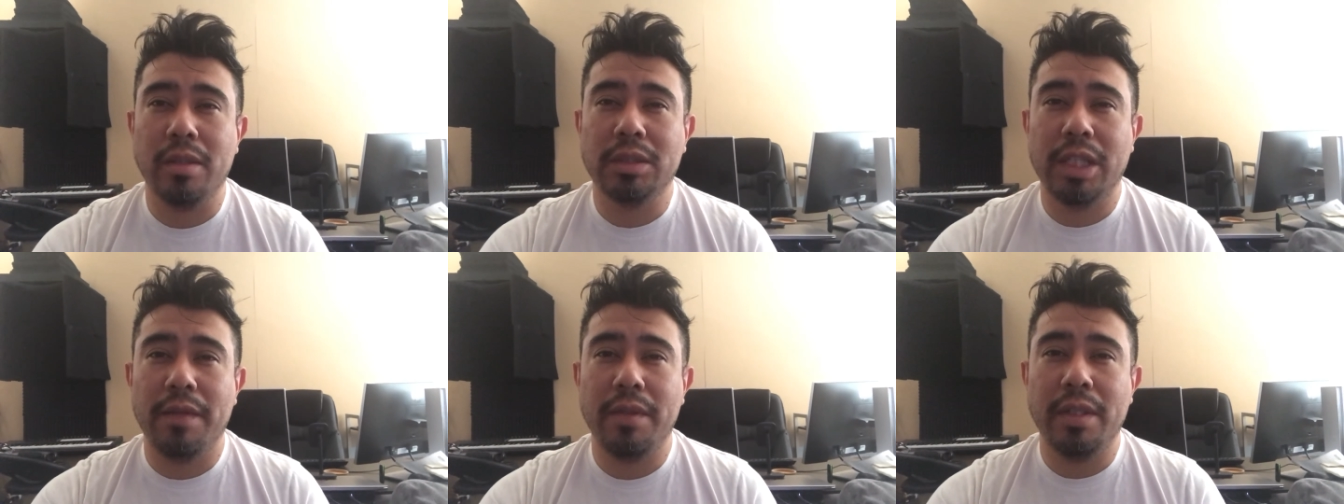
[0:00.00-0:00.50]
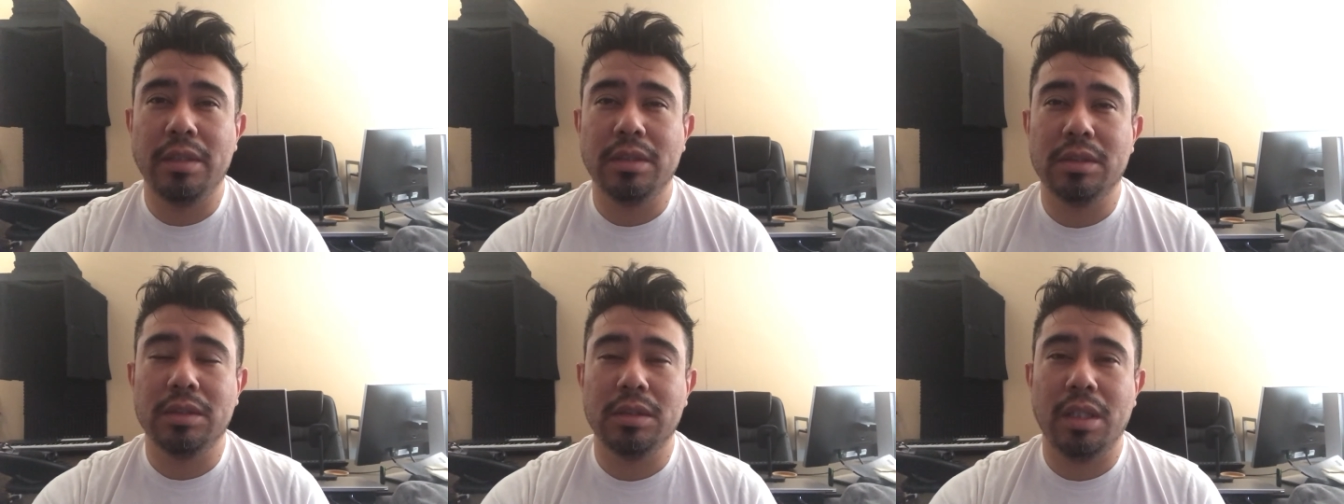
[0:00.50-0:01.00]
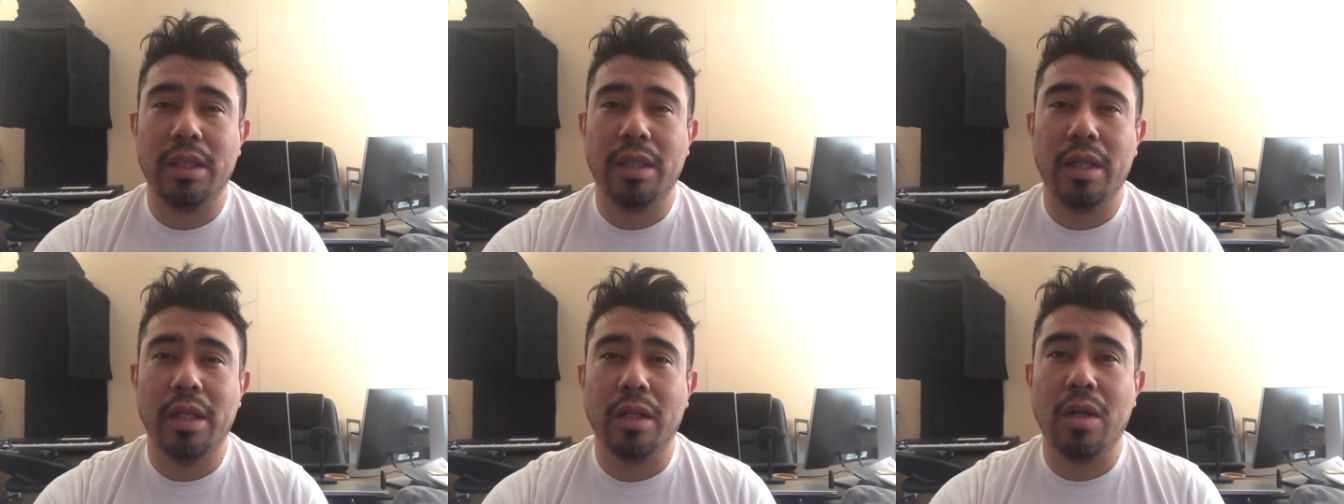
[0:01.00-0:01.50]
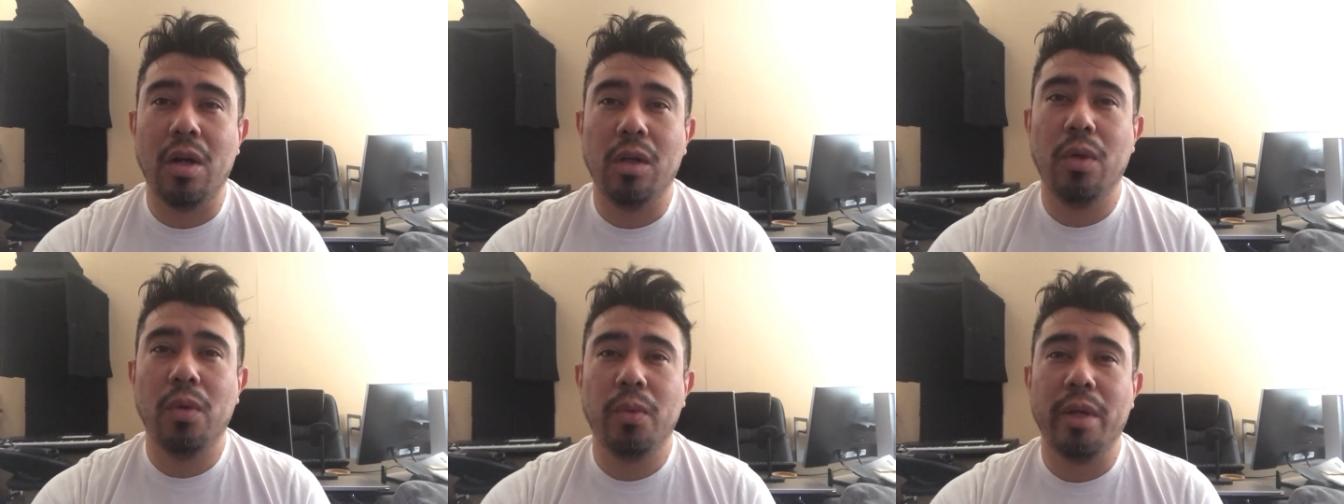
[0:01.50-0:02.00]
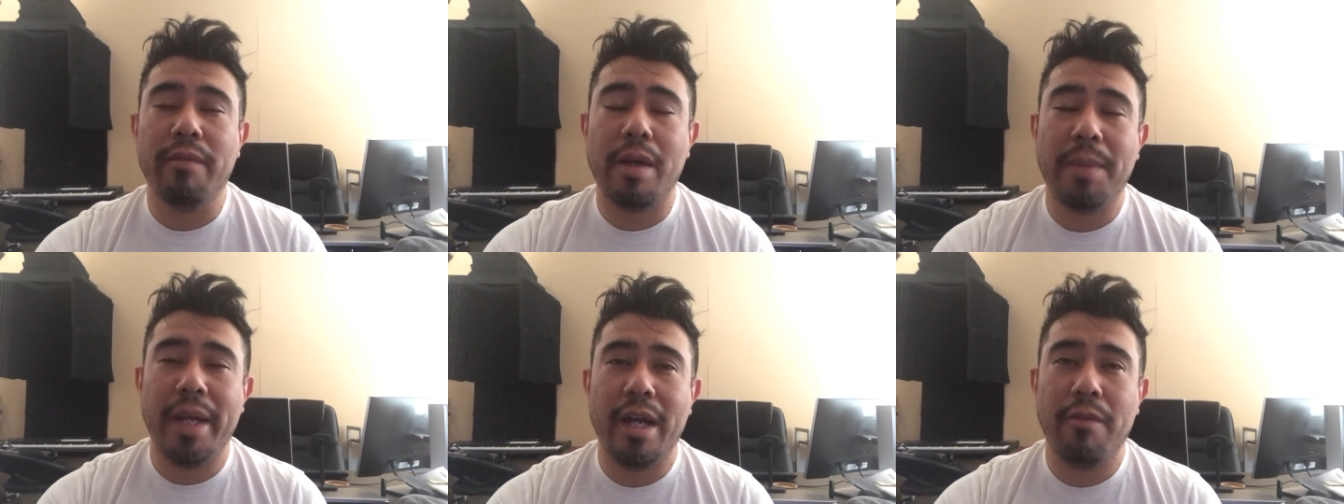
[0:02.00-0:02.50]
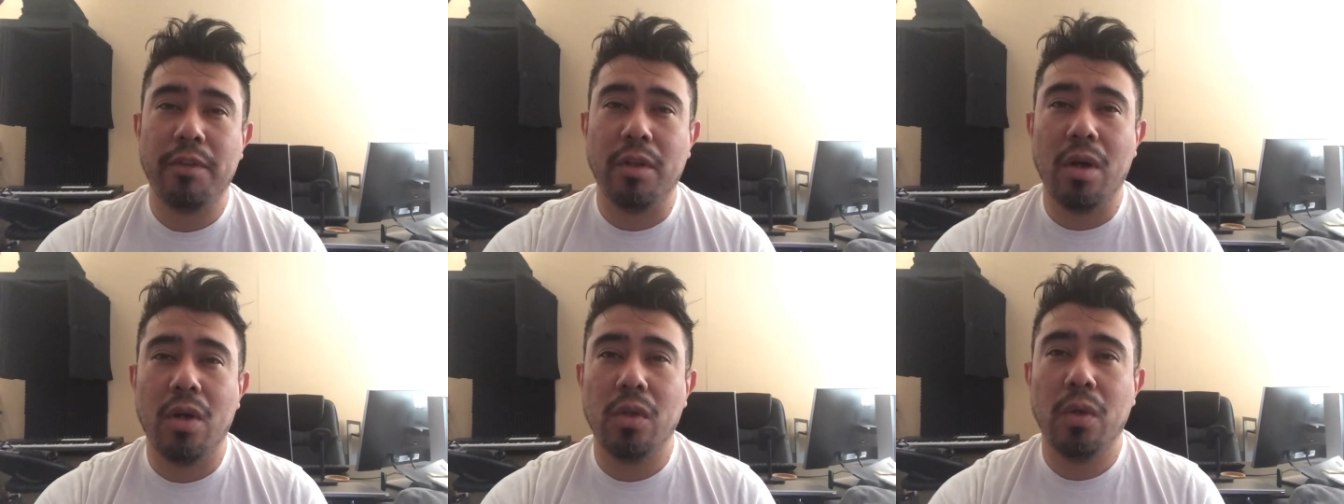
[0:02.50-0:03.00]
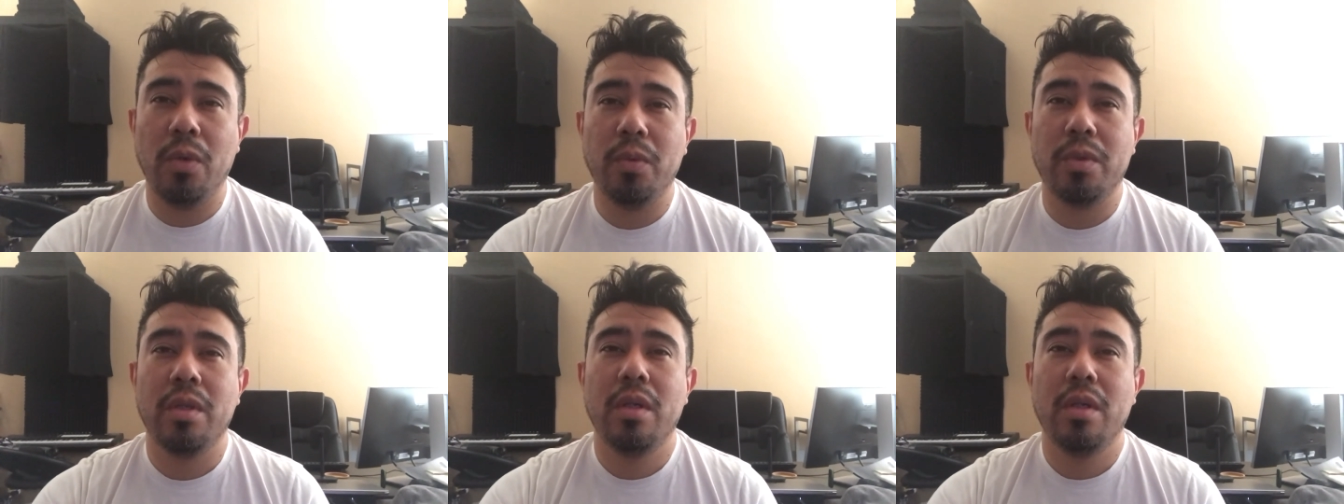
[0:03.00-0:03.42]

savings, the car loan, if I pay off the car loan,